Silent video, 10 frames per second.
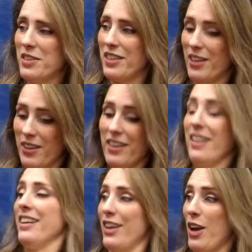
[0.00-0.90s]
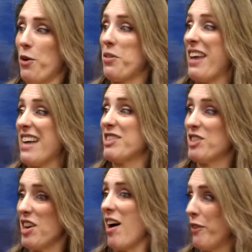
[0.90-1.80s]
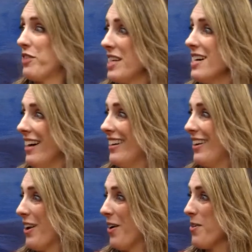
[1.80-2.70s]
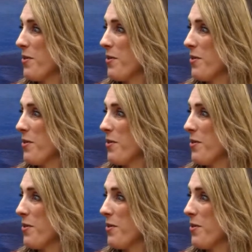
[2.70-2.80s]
to, you know, get stuff done, you know?